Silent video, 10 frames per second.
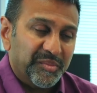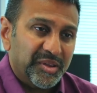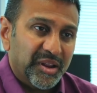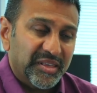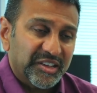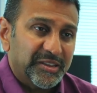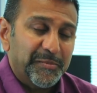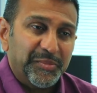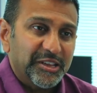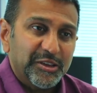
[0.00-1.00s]
They're
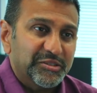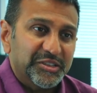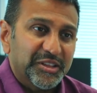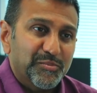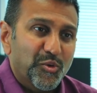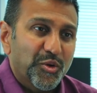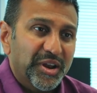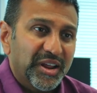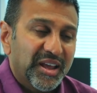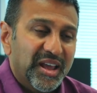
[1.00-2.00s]
simply used in the
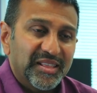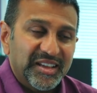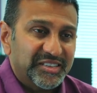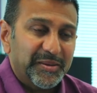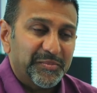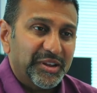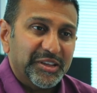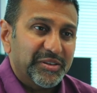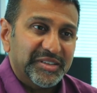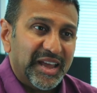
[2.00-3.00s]
morning, they're simply
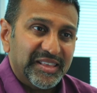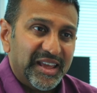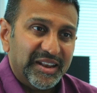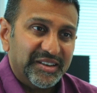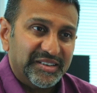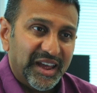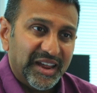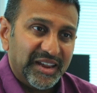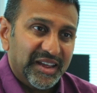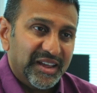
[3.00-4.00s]
used at the end of the
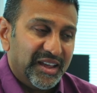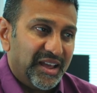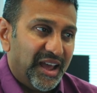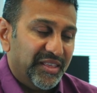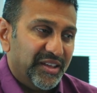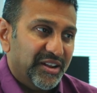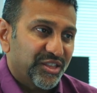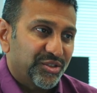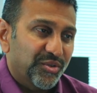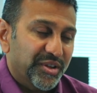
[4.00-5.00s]
day. And then I
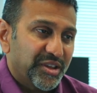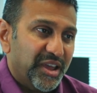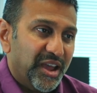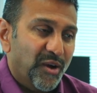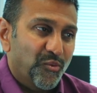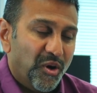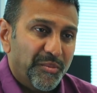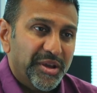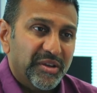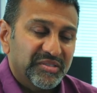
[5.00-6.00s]
thought, okay, I want
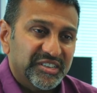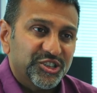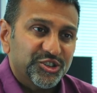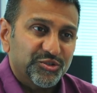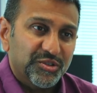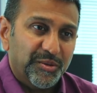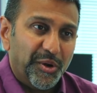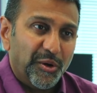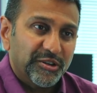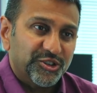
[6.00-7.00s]
my own digital
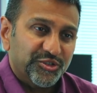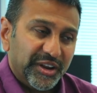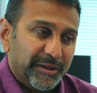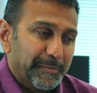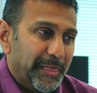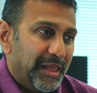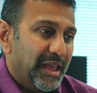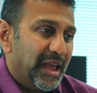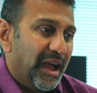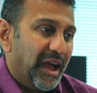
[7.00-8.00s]
laboratory.
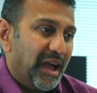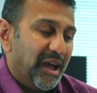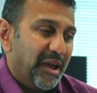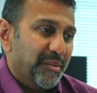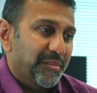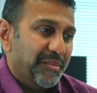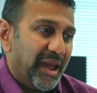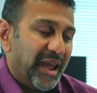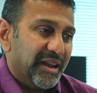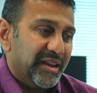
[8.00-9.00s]

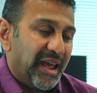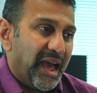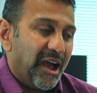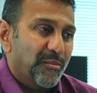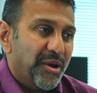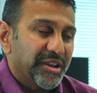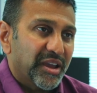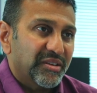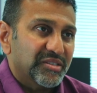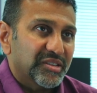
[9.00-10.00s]
And how am I
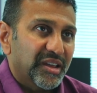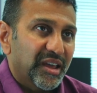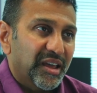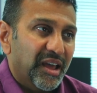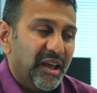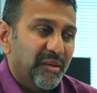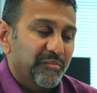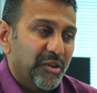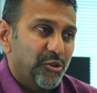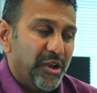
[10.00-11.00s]
going to
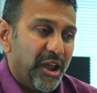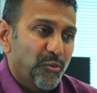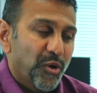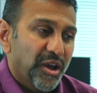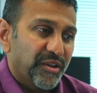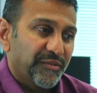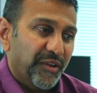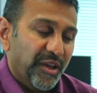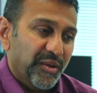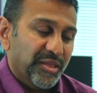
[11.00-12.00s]
create a
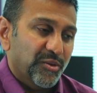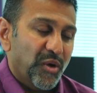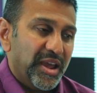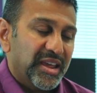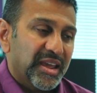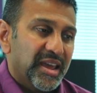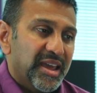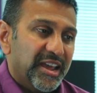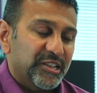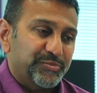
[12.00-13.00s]
workflow? And the way
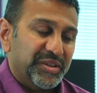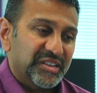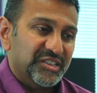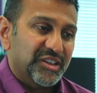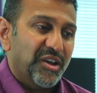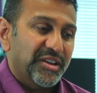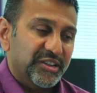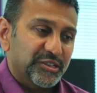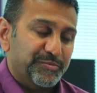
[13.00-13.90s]
it's been designed is